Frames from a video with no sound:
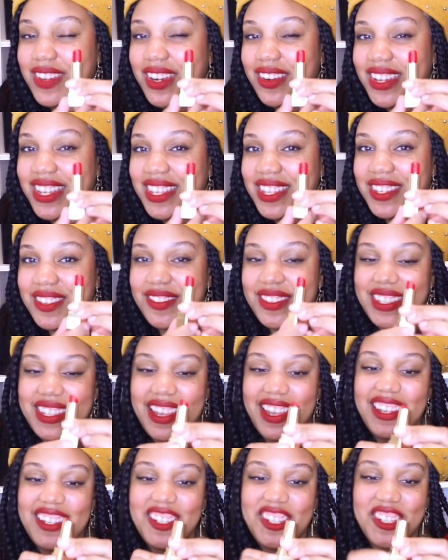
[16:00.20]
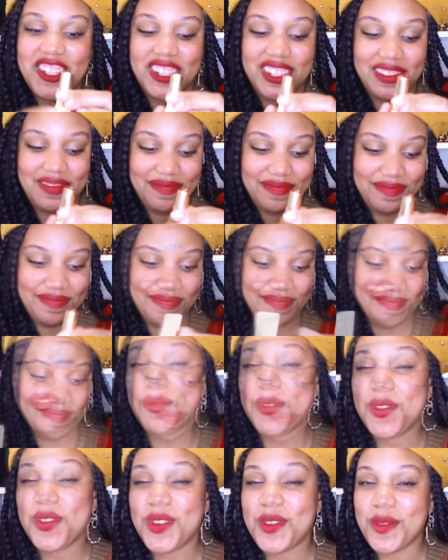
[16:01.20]
cute touch. So
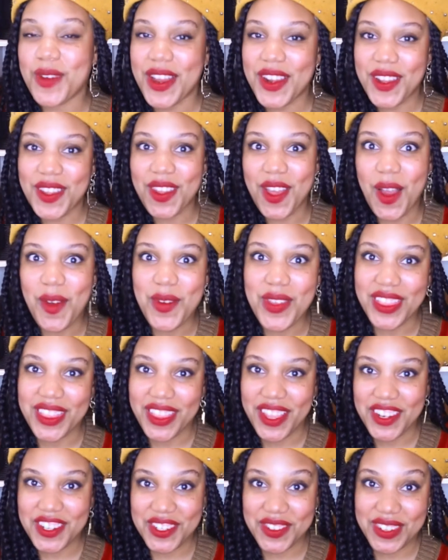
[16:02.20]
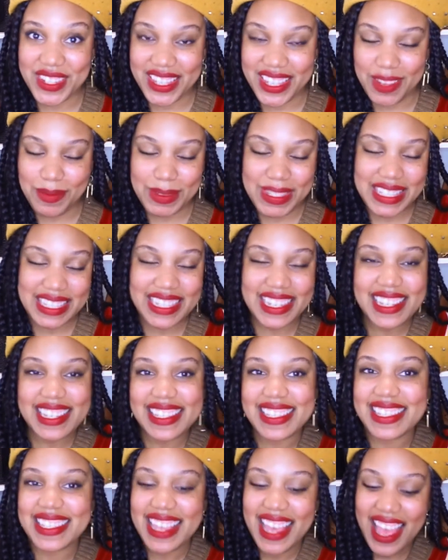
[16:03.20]
moving right along with luxury
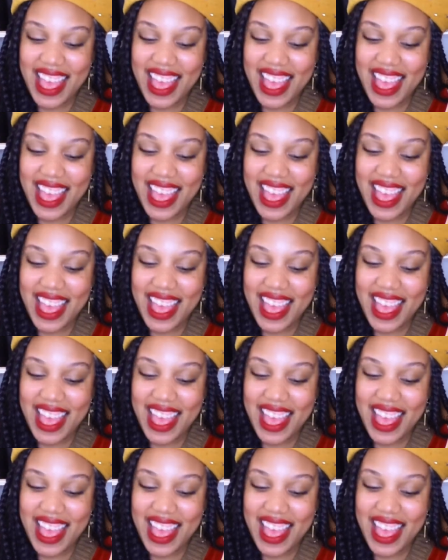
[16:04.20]
lipsticks,